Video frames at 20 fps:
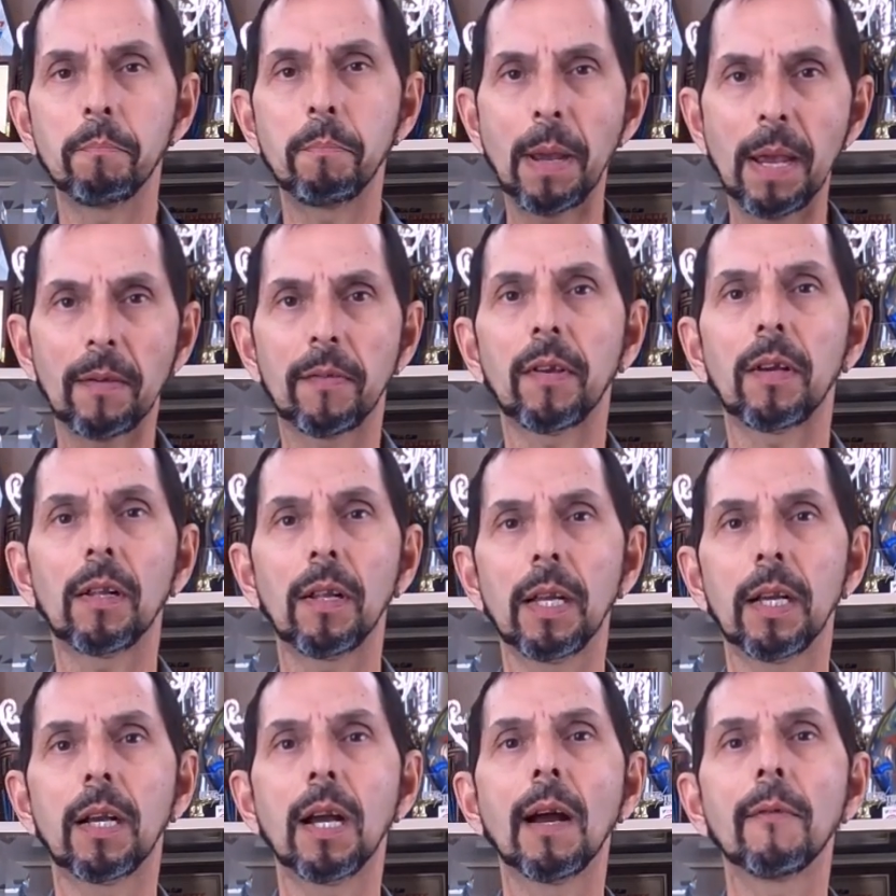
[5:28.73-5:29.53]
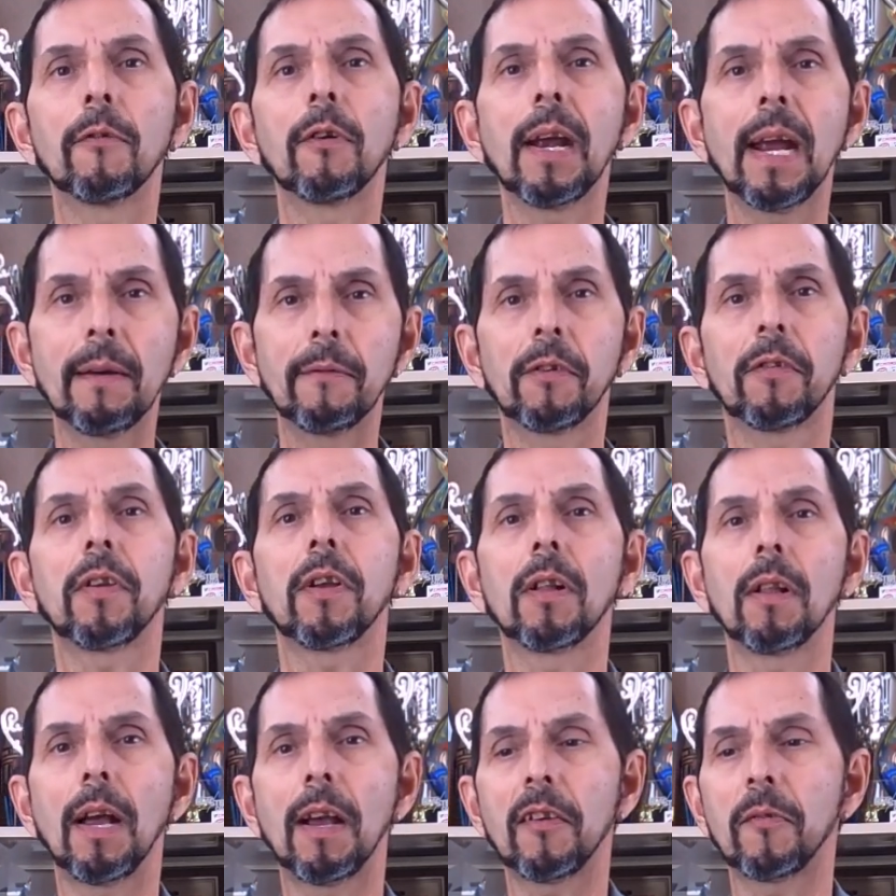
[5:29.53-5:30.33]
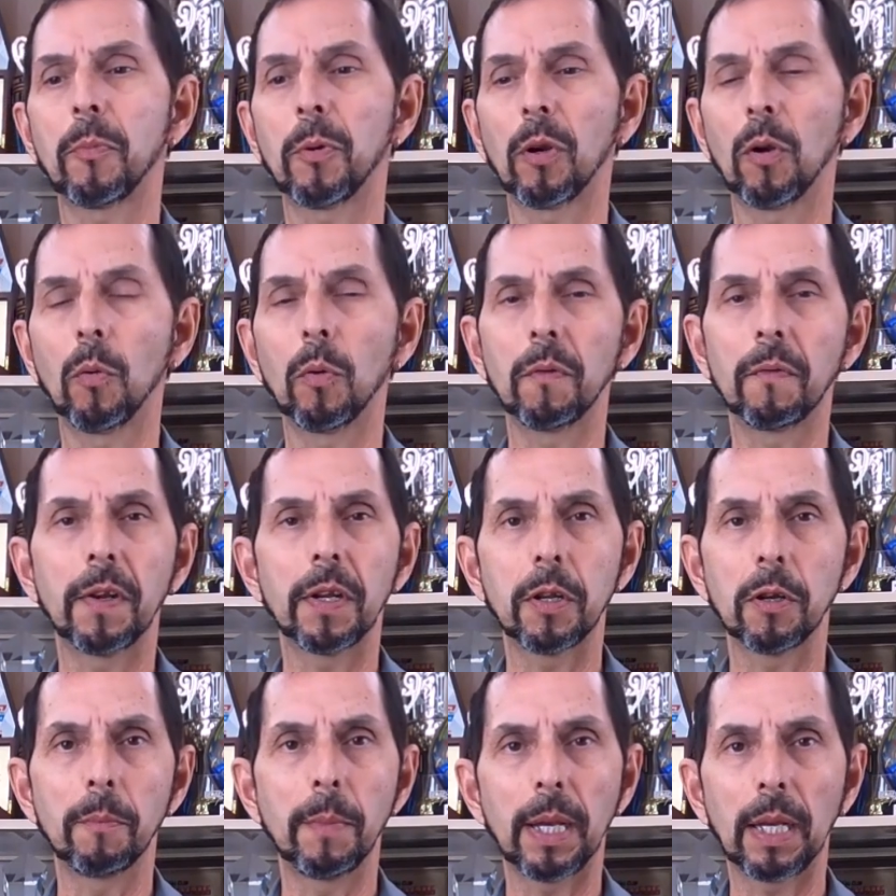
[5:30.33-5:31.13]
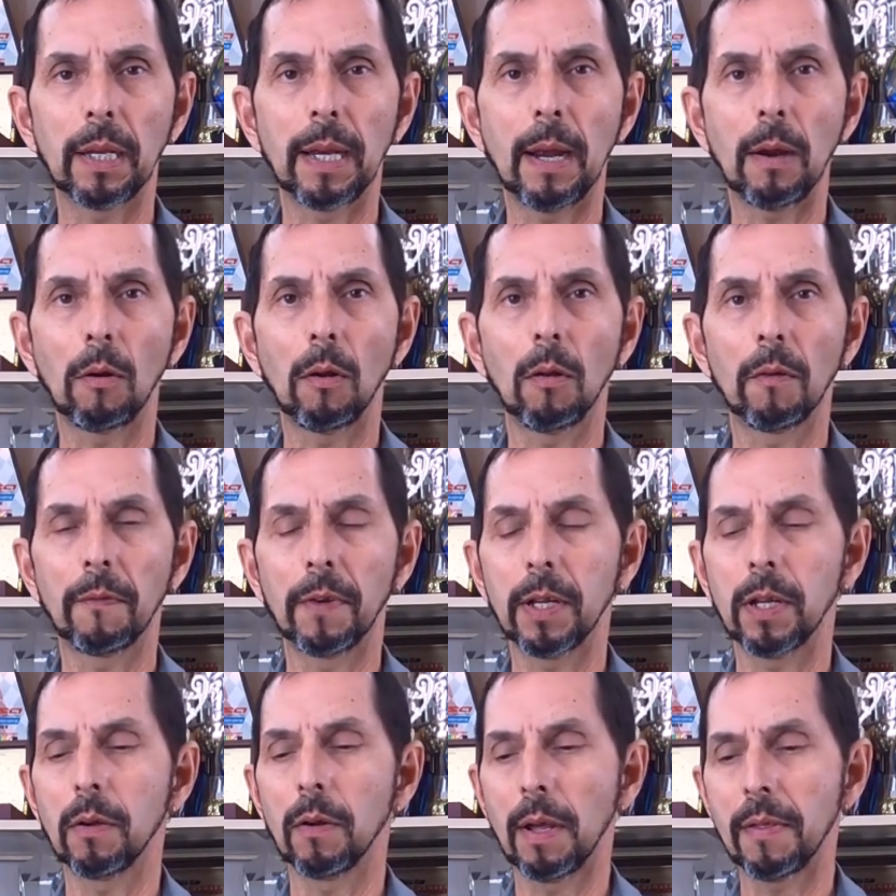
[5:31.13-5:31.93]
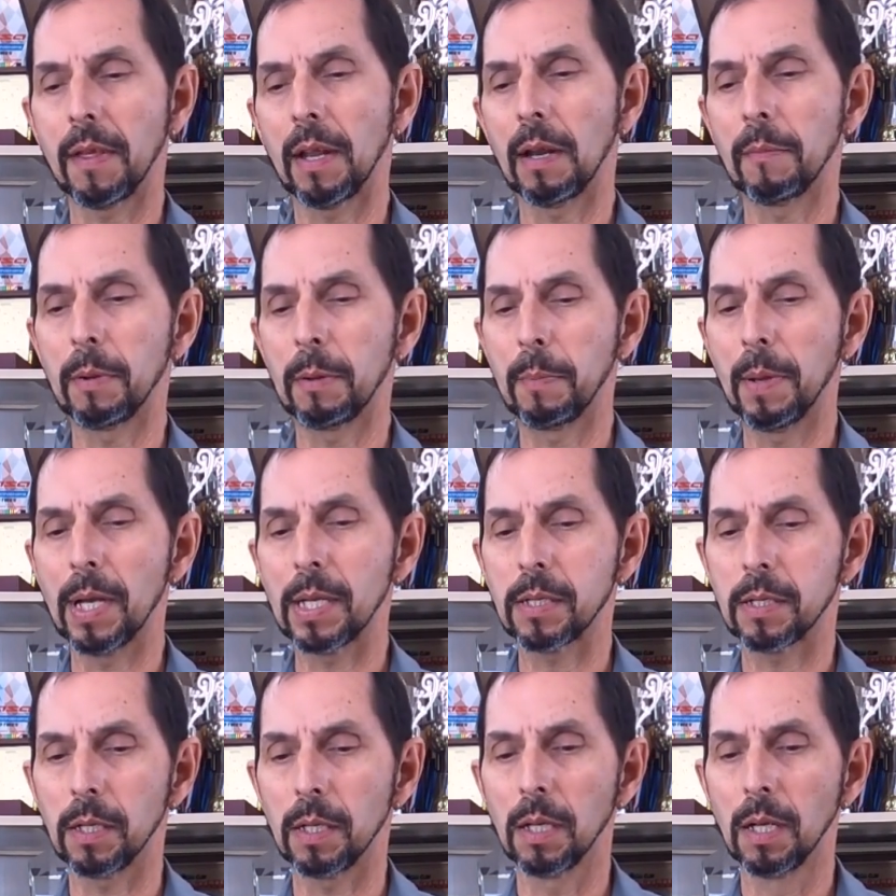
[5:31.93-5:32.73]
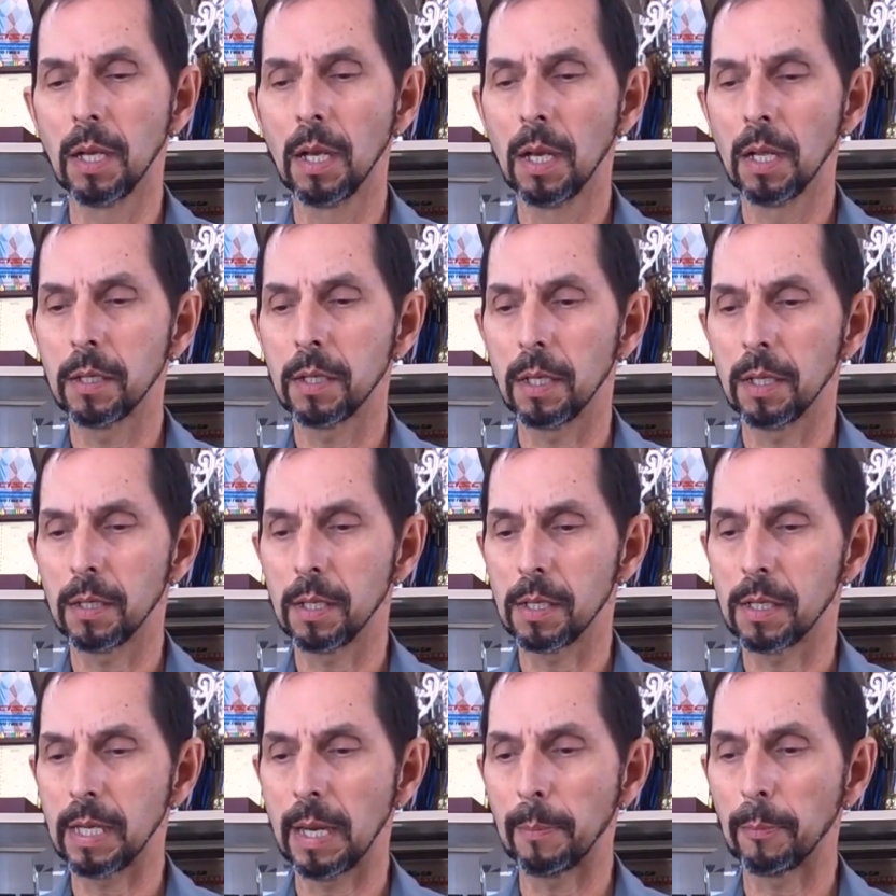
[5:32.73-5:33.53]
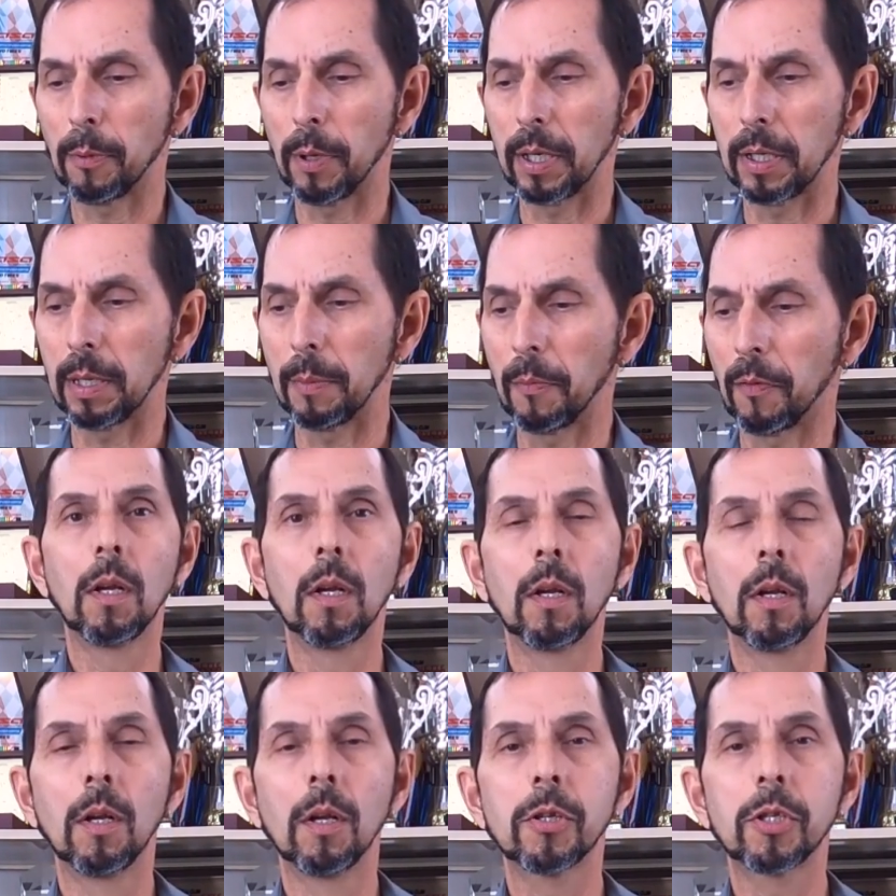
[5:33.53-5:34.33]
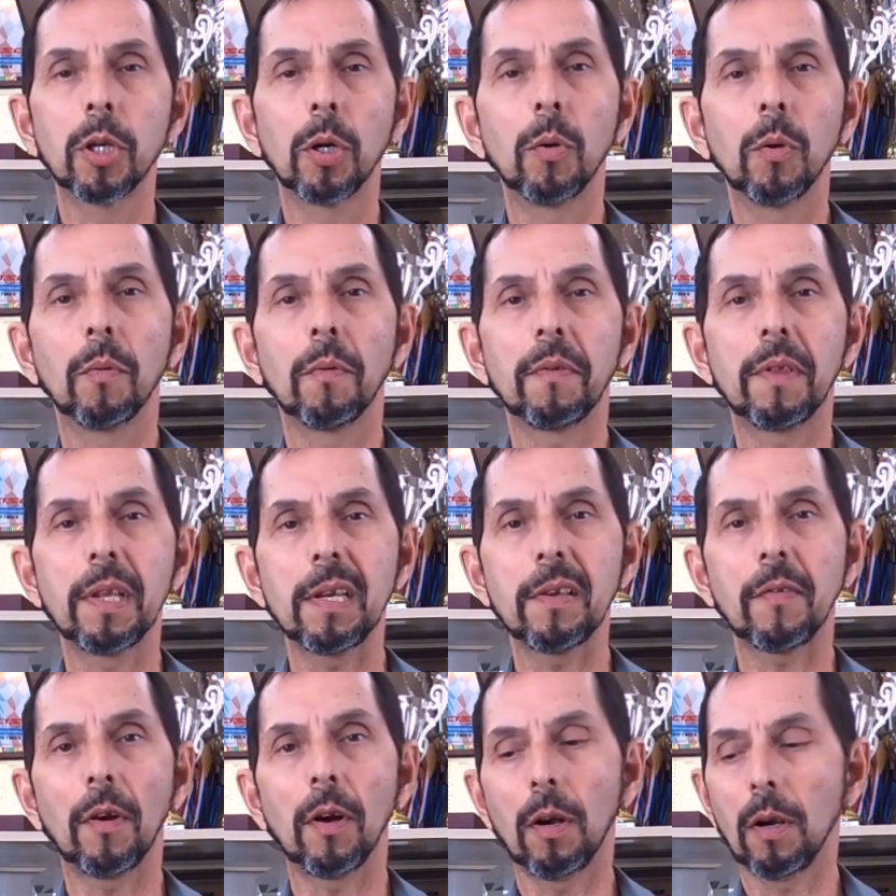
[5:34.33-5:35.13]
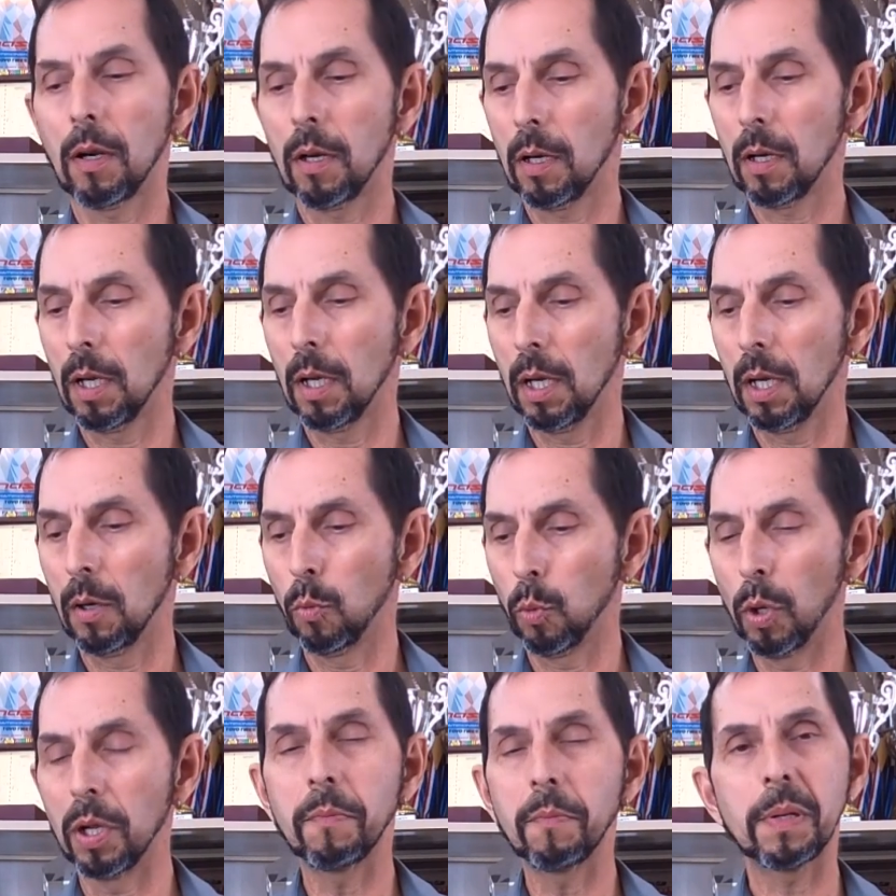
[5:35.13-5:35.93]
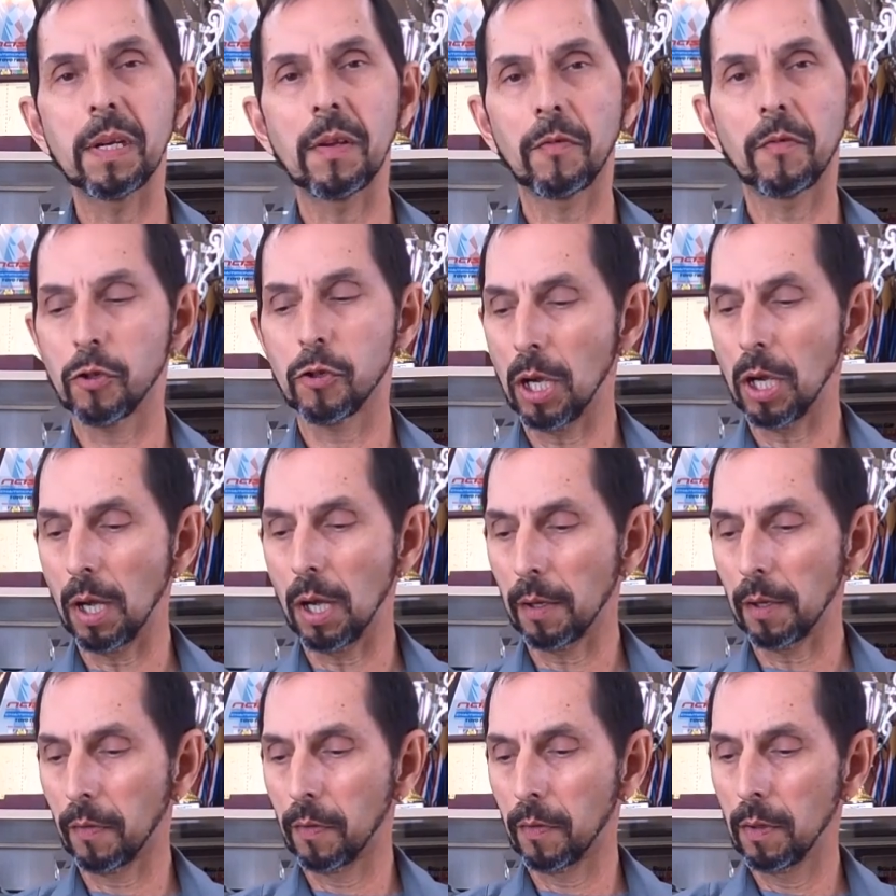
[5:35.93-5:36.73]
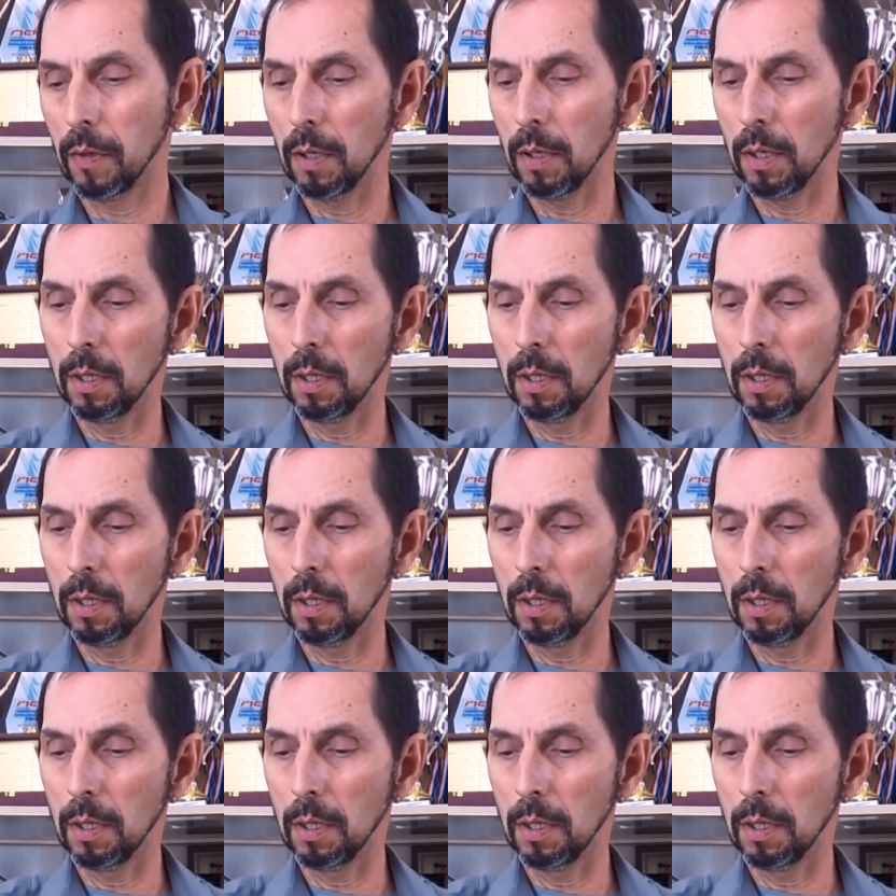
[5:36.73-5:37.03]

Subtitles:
basically cover every single iceberg in one video, make it an hour-long video, I thought it'd be best to separate them. So these are one-piece shocks,